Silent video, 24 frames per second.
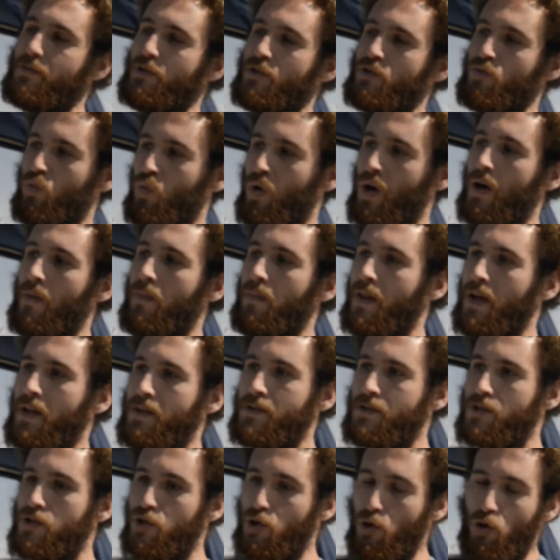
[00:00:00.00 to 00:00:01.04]
There's one
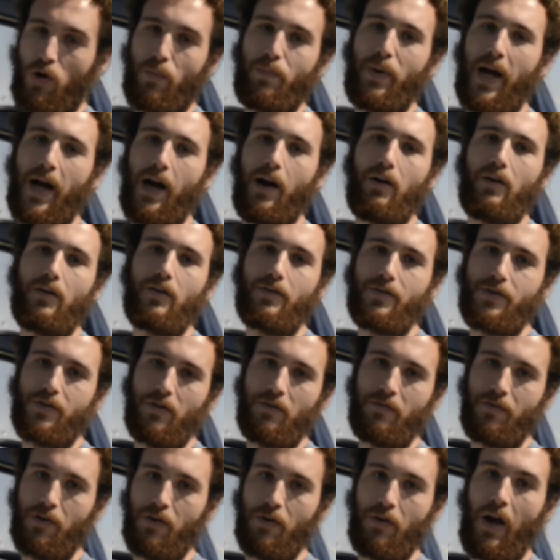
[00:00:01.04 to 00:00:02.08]
that's shore power,
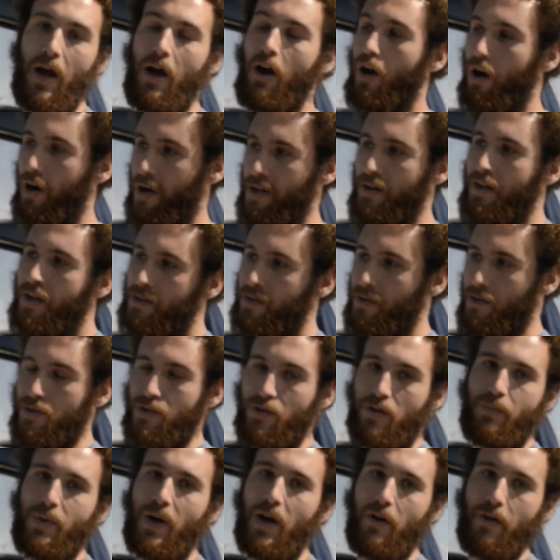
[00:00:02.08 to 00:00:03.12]
so if you are connected to
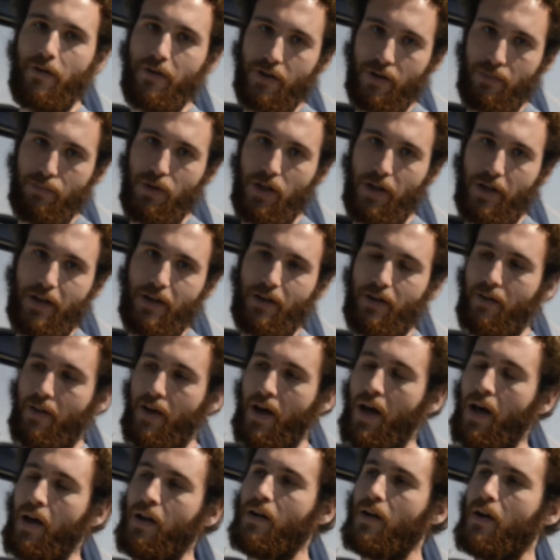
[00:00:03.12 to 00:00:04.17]
shore power, you can plug into
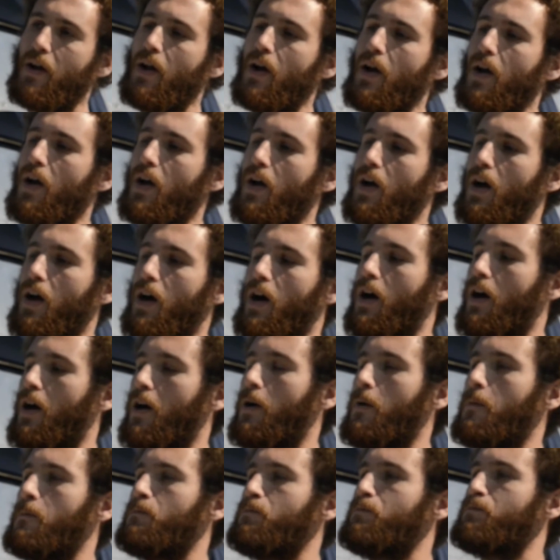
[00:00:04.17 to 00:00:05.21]
that.
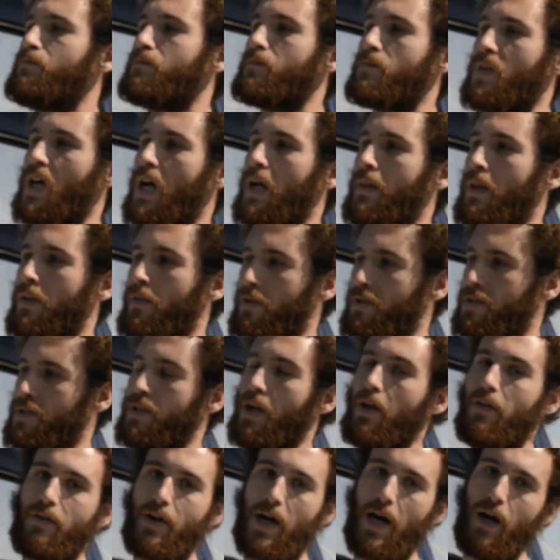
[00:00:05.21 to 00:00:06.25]
And then there's
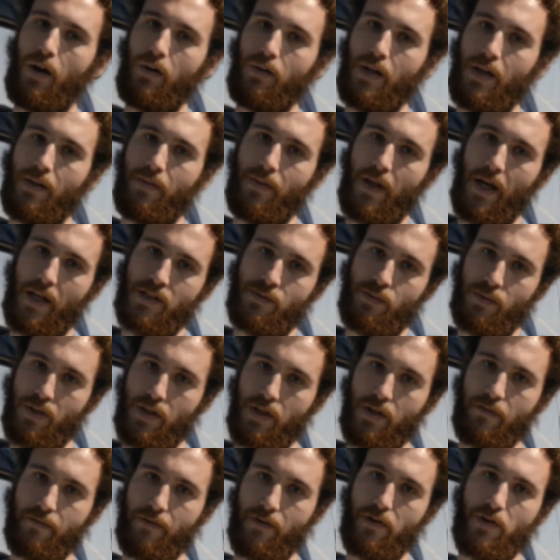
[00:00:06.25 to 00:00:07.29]
another outlet, and that's what
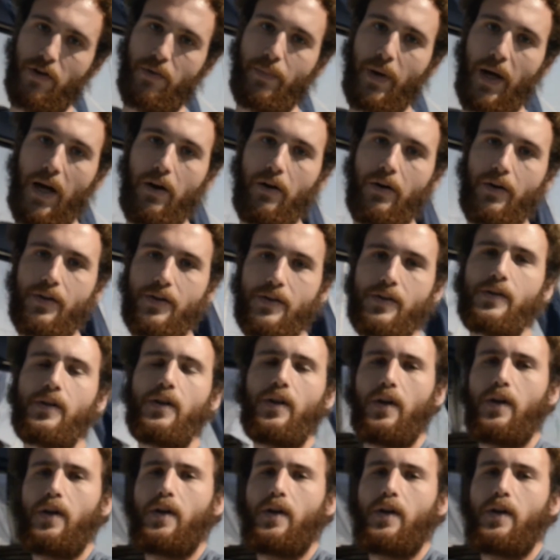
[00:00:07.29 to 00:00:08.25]
the inverter powers.